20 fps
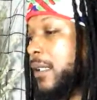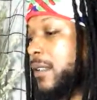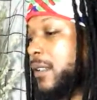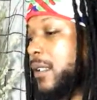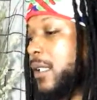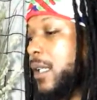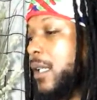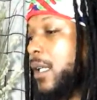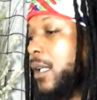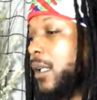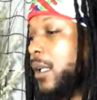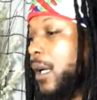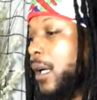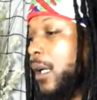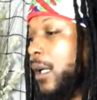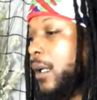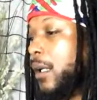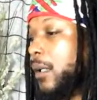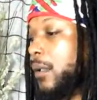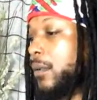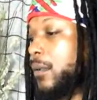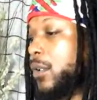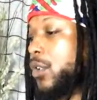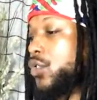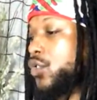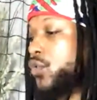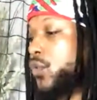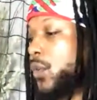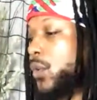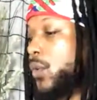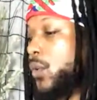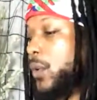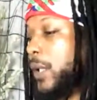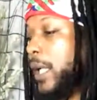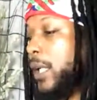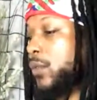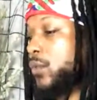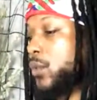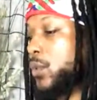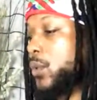us
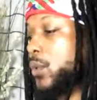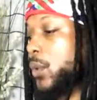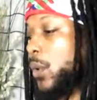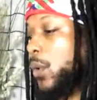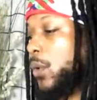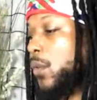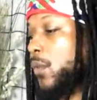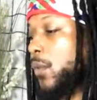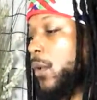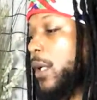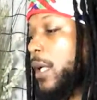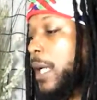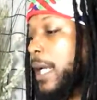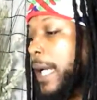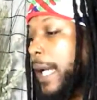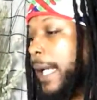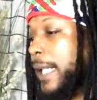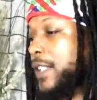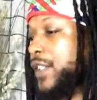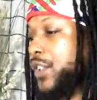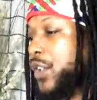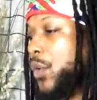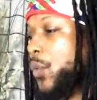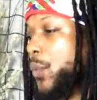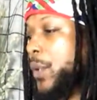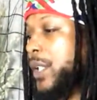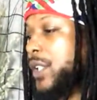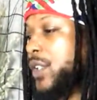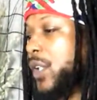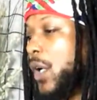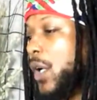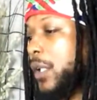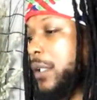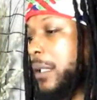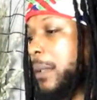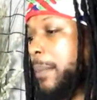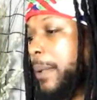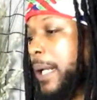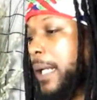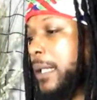control and rule over. And so we
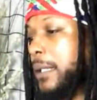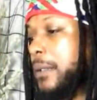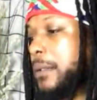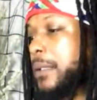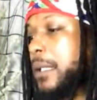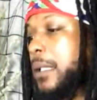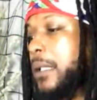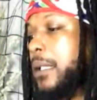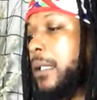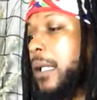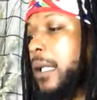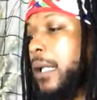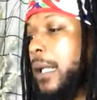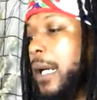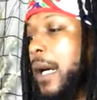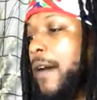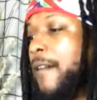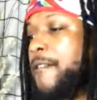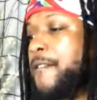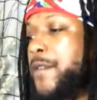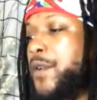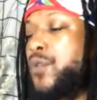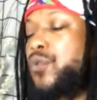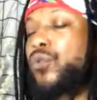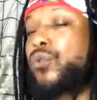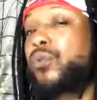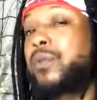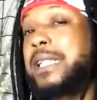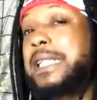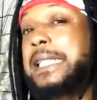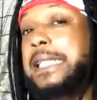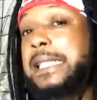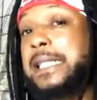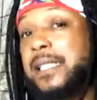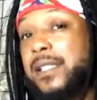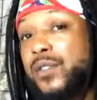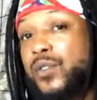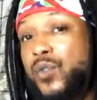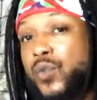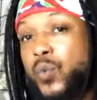talked about a few
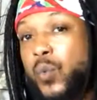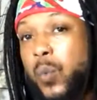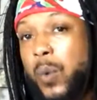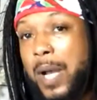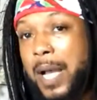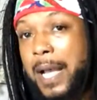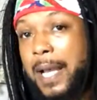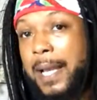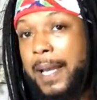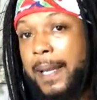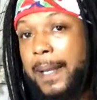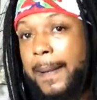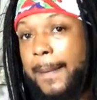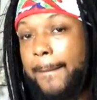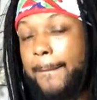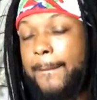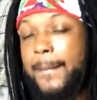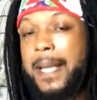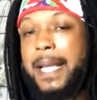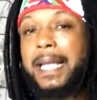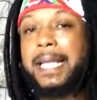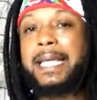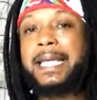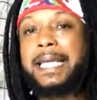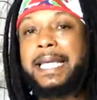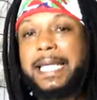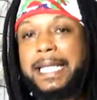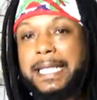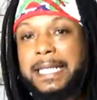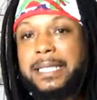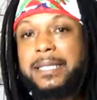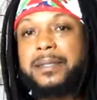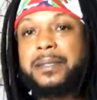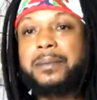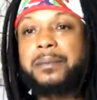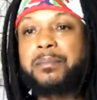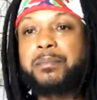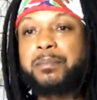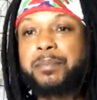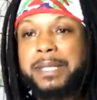reasons why
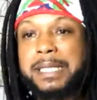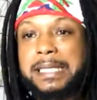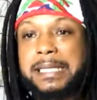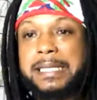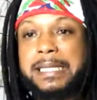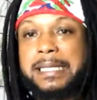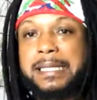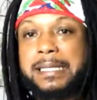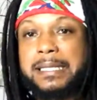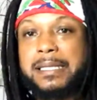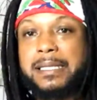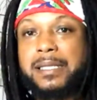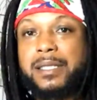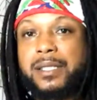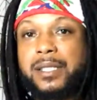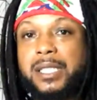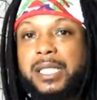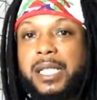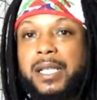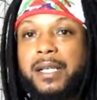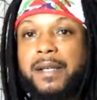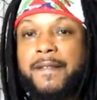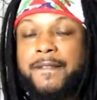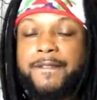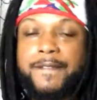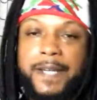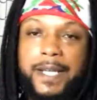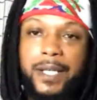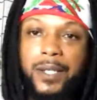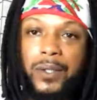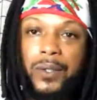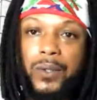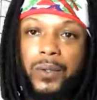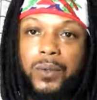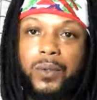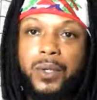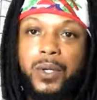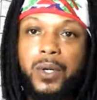kingdom businesses fail,